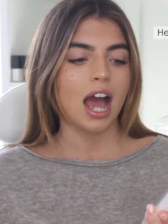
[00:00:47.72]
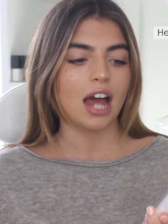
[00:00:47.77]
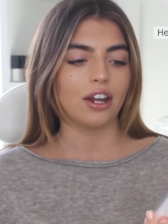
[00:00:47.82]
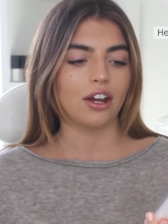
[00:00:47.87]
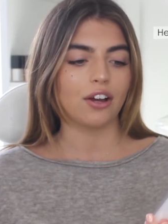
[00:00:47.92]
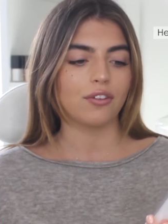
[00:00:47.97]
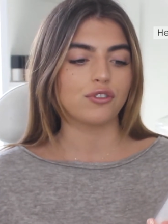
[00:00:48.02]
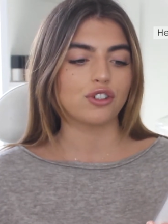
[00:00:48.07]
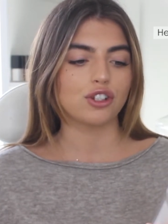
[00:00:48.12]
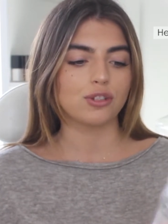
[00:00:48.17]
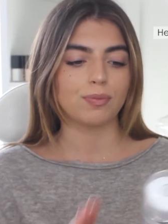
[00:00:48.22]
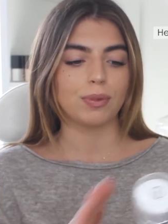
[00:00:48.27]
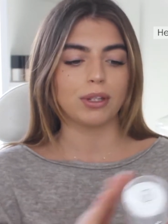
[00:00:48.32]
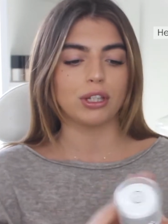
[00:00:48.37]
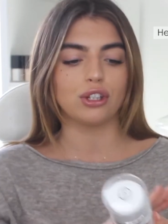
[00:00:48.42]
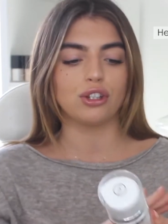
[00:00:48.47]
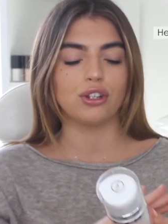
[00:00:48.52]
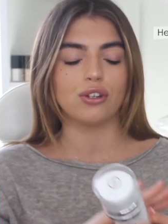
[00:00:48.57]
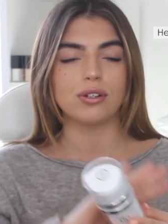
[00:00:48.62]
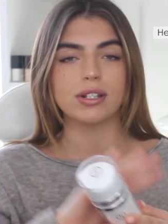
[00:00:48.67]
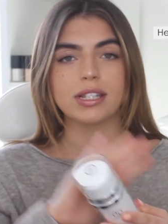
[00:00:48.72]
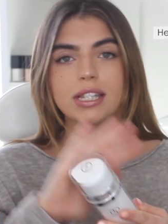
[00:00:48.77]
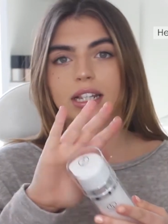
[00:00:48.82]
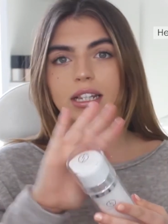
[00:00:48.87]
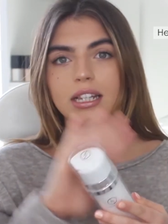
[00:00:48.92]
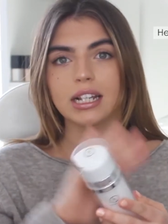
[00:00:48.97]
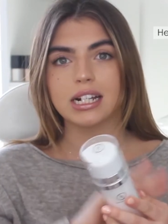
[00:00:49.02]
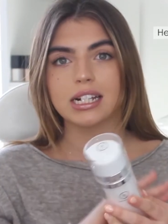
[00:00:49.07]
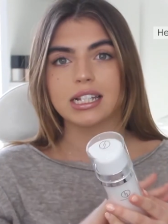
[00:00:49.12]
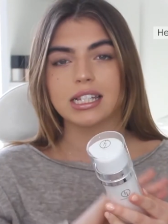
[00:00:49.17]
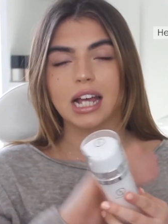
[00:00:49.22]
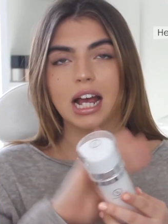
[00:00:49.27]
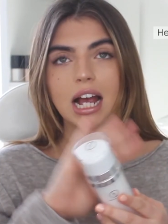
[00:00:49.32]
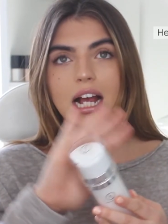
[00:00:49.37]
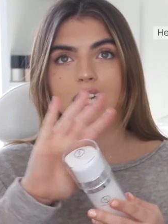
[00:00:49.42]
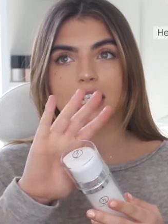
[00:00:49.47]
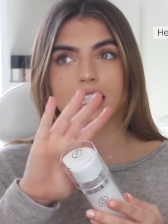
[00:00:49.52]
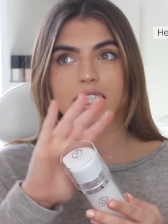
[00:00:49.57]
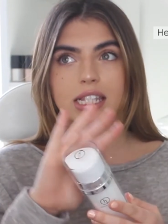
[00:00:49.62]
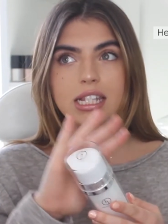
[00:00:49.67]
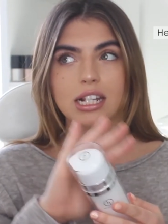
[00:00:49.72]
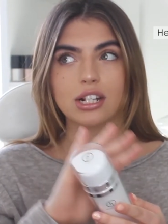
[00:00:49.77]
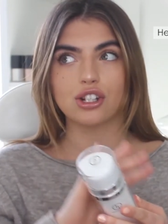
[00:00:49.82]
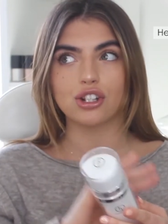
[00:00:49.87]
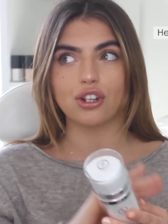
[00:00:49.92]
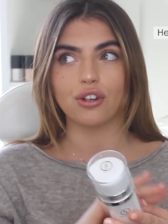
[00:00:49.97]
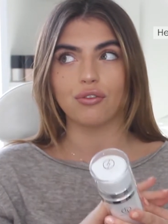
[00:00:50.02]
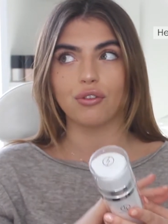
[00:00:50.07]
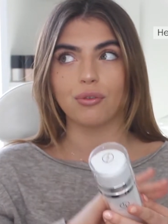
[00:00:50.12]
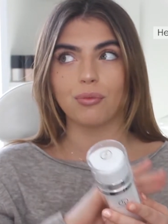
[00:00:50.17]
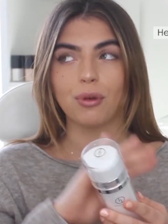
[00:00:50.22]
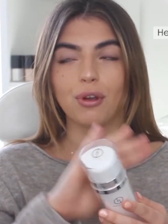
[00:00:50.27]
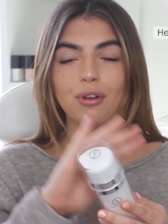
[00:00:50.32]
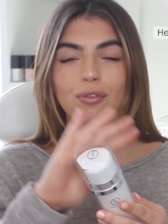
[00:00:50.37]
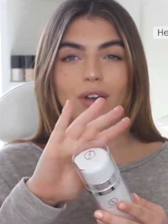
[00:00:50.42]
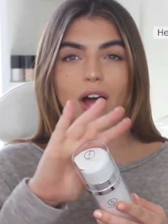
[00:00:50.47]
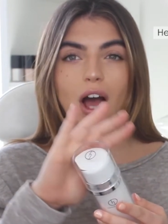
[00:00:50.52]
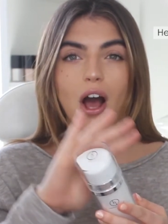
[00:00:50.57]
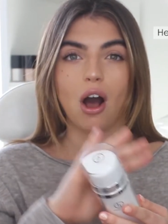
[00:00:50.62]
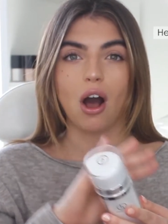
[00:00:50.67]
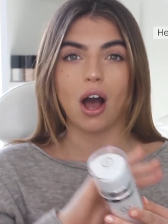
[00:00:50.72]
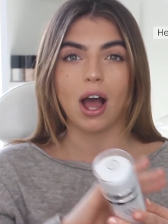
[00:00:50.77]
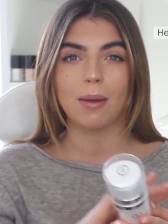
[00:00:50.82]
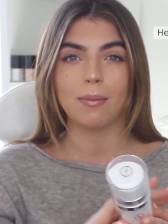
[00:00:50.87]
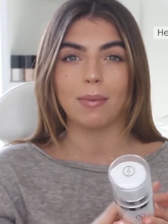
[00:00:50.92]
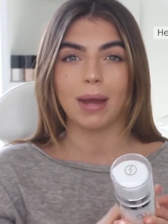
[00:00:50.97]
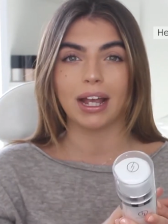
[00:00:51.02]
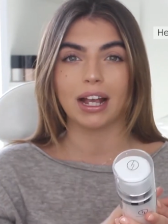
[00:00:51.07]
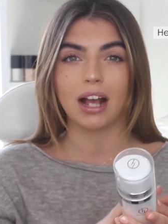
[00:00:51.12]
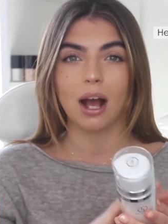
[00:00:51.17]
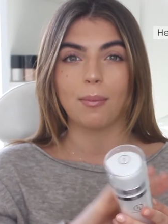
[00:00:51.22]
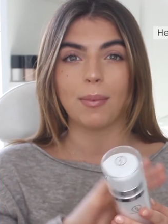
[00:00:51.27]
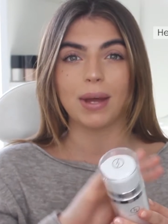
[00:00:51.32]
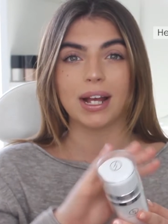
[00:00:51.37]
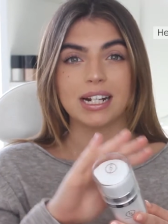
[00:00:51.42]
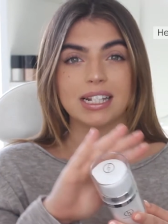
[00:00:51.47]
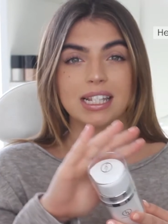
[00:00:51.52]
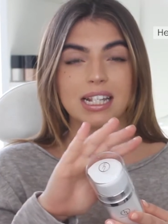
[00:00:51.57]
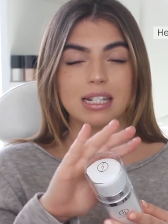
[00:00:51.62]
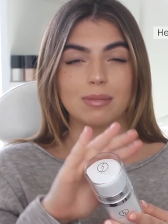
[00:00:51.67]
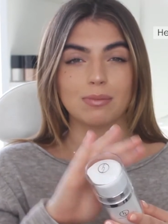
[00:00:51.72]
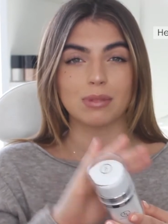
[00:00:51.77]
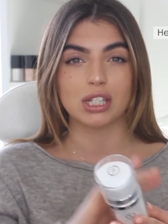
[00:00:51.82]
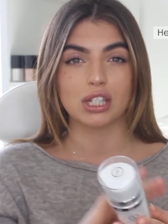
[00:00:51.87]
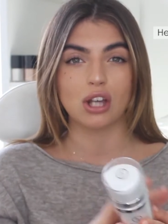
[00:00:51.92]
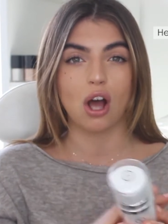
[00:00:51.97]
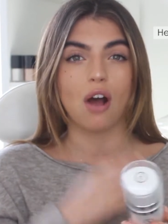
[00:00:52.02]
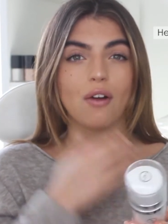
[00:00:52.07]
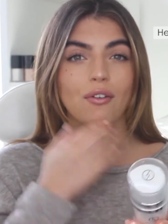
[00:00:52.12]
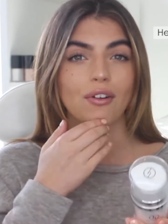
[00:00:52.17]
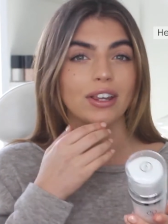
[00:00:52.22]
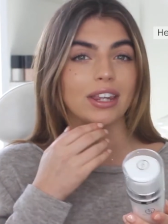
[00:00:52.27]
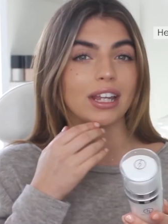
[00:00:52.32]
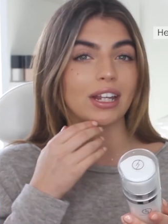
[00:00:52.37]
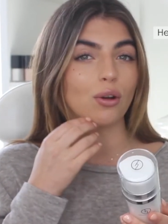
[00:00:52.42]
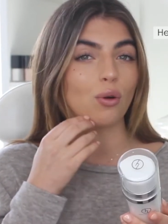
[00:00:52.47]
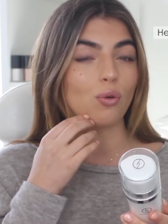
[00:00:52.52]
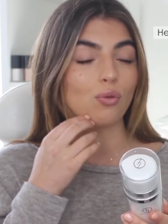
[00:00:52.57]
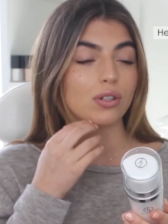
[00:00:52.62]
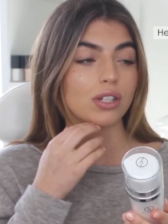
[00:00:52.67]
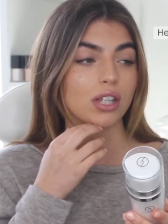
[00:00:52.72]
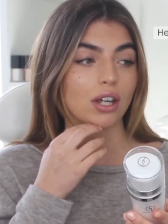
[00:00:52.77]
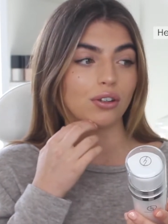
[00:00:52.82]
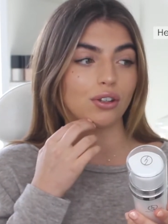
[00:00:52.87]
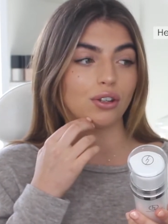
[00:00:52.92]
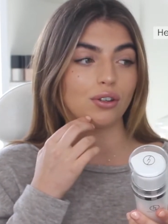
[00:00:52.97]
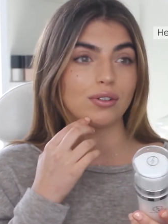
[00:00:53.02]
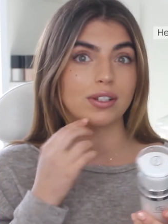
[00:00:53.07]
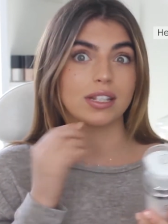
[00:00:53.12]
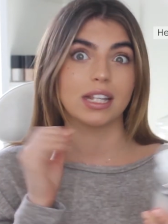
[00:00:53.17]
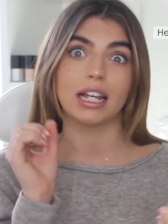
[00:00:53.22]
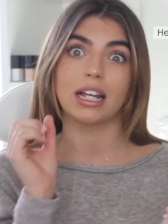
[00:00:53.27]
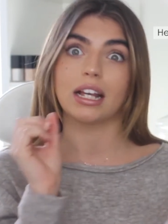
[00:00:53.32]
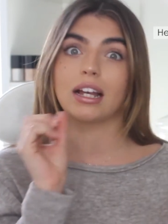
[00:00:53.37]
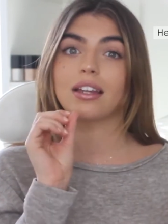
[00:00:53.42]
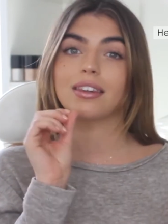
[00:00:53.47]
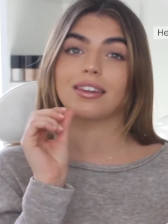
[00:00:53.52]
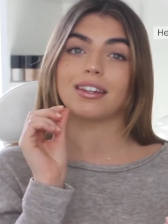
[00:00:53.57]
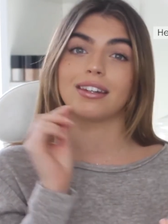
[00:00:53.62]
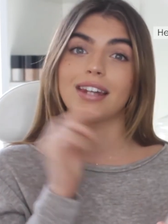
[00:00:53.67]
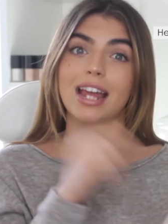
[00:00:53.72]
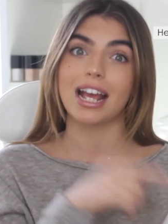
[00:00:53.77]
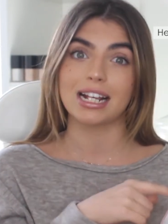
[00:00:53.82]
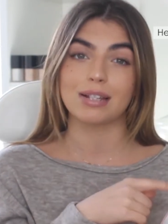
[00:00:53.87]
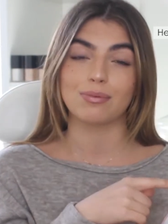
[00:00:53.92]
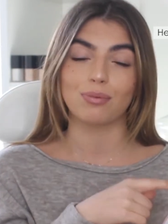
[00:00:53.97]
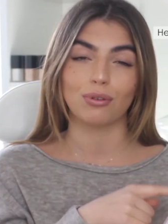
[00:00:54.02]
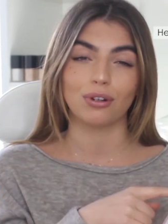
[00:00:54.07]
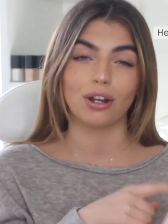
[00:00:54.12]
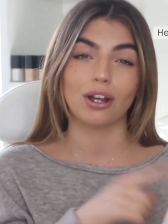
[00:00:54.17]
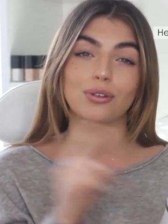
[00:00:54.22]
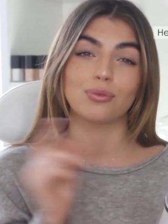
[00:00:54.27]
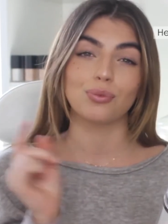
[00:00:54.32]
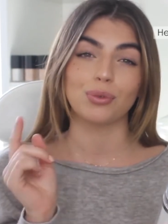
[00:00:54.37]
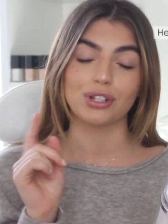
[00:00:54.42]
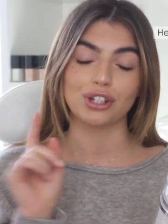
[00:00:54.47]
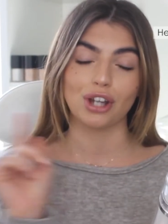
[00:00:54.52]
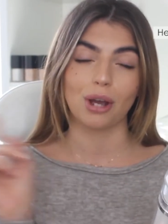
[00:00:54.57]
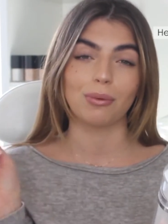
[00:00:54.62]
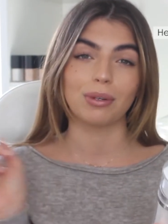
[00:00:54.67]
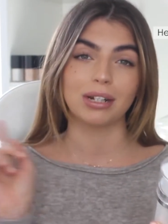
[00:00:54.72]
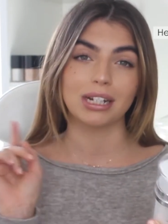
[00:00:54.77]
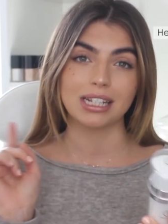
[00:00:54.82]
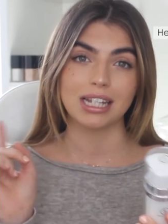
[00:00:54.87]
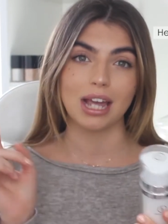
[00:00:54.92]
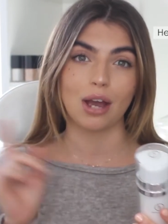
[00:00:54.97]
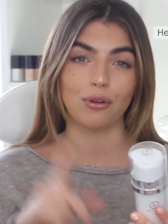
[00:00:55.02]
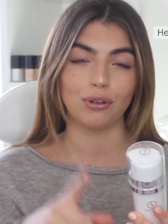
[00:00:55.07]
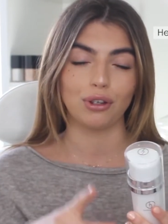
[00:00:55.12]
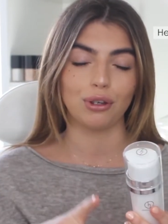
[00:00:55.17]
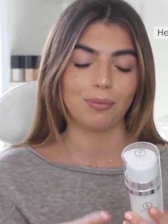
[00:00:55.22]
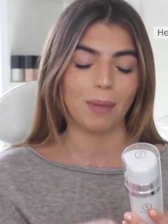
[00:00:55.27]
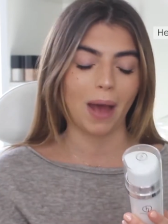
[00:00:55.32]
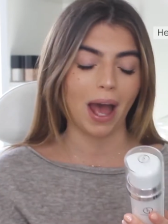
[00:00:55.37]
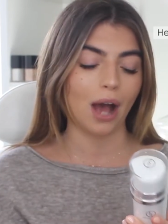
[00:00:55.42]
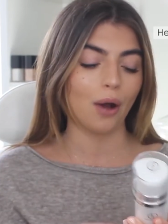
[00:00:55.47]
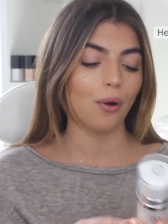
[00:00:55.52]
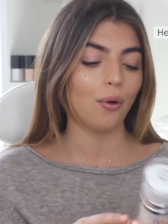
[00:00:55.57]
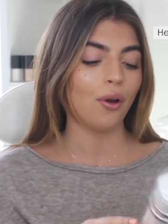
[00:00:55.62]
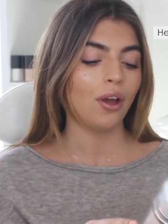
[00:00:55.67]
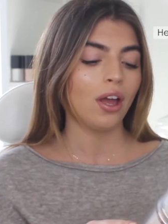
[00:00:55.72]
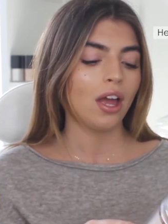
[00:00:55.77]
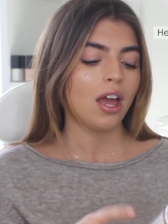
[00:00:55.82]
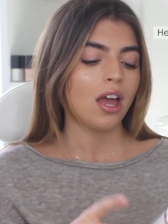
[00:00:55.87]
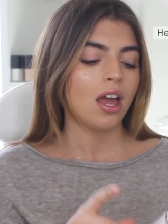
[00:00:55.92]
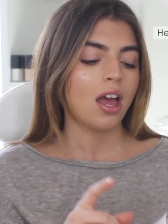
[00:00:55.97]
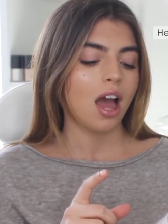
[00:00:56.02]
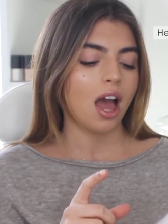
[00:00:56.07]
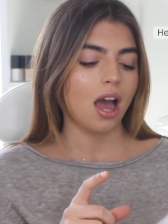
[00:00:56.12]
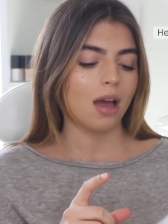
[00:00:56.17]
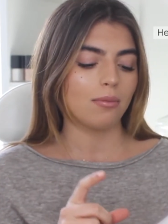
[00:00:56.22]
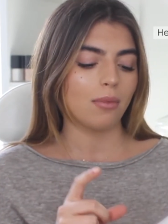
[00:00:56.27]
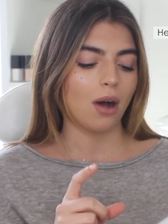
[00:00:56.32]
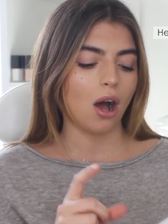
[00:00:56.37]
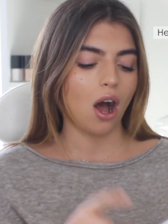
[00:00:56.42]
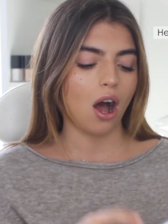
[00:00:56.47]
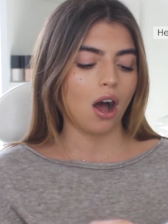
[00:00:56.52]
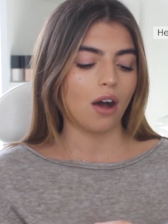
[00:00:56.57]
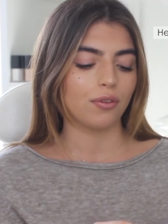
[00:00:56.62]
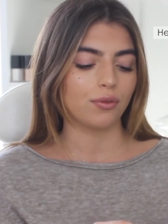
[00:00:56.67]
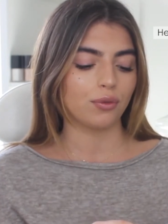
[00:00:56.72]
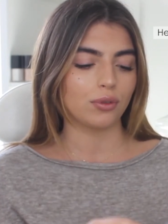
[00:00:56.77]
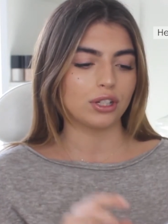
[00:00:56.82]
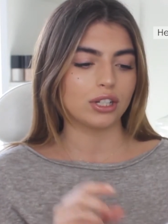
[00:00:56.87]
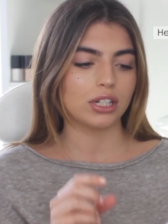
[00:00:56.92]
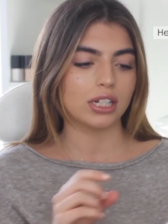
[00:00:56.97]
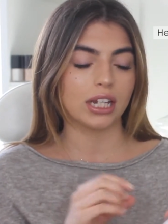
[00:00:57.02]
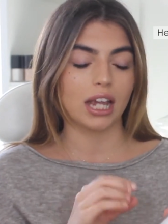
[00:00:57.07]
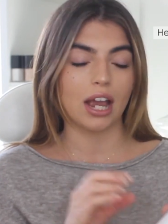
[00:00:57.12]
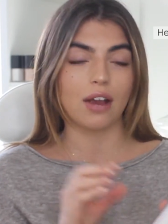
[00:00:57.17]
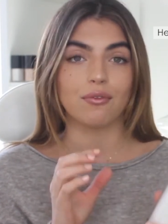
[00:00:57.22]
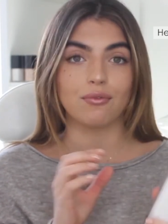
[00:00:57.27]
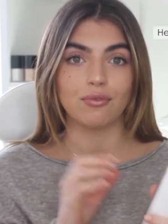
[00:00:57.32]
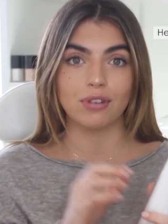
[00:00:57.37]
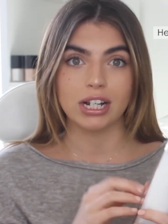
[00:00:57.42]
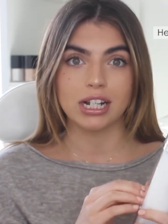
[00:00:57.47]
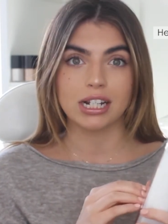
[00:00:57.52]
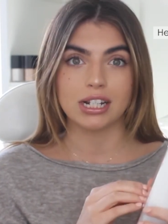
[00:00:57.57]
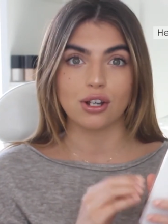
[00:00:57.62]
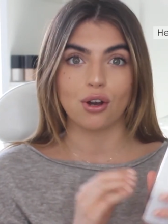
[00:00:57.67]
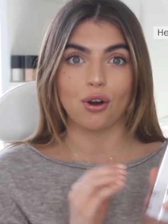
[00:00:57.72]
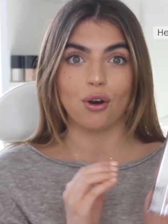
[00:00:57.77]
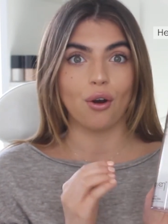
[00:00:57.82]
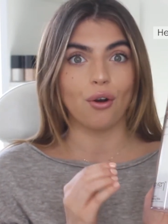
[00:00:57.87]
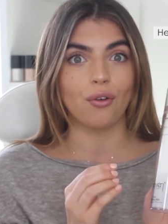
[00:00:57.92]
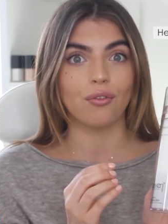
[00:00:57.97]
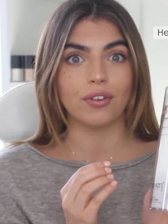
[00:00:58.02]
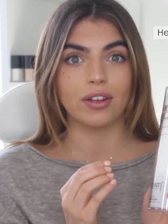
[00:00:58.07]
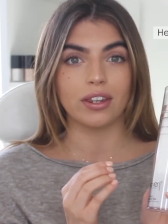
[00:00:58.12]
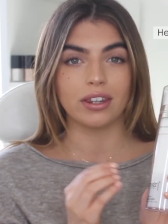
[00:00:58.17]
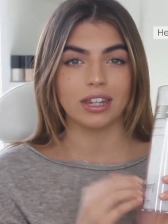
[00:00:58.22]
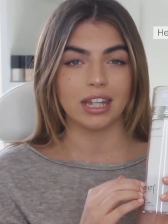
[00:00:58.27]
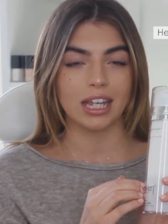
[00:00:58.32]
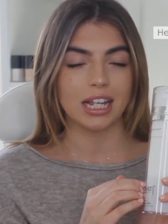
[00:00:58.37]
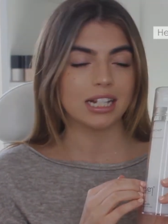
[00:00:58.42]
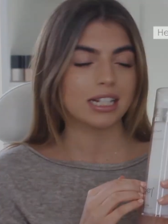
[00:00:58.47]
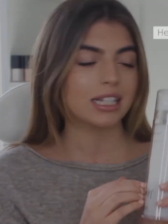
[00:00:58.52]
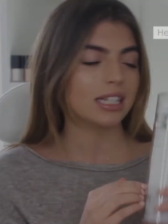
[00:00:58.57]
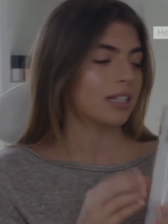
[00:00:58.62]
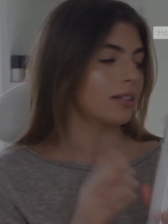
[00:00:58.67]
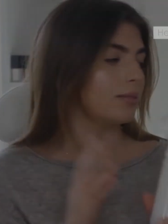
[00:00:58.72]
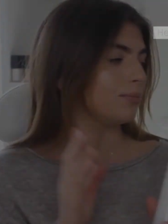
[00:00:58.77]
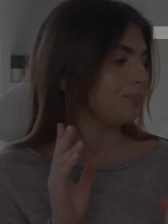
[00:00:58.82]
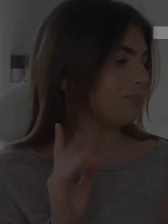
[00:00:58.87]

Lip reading: and I've just been using this as to remove like eye makeup, excess mascara, and then also using the next product, which I'm going to tell you about afterwards, to get rid of this.